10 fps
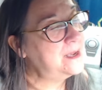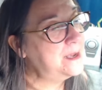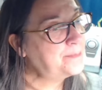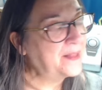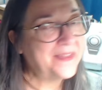
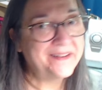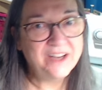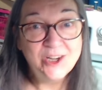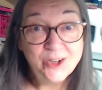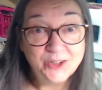But there are
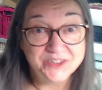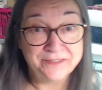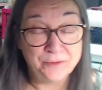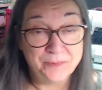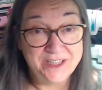lots of
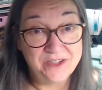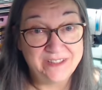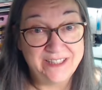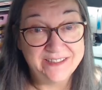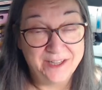different ways you
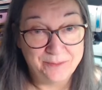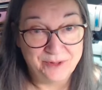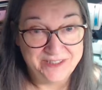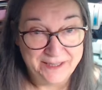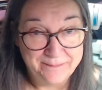can
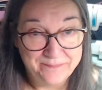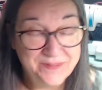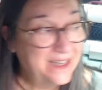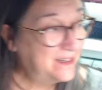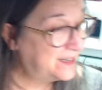interpret it.
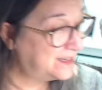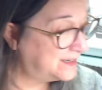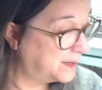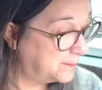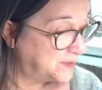
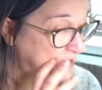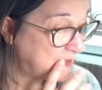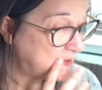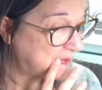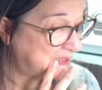Um,
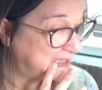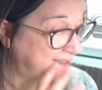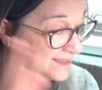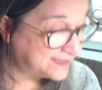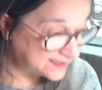
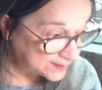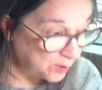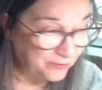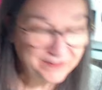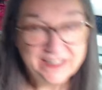the
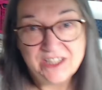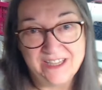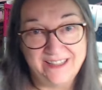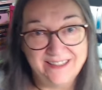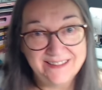swap
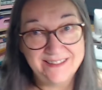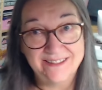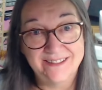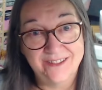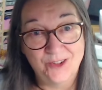finishes
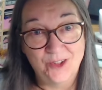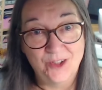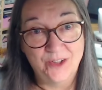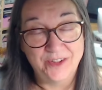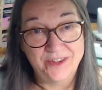
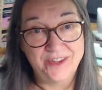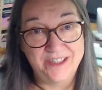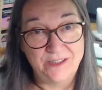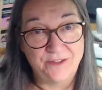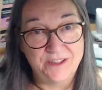on the
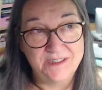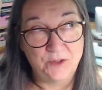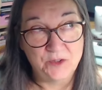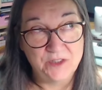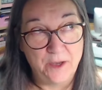31st of
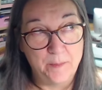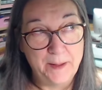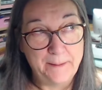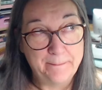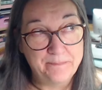
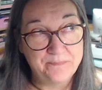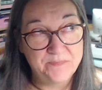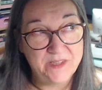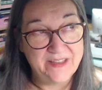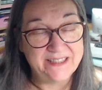October. So that's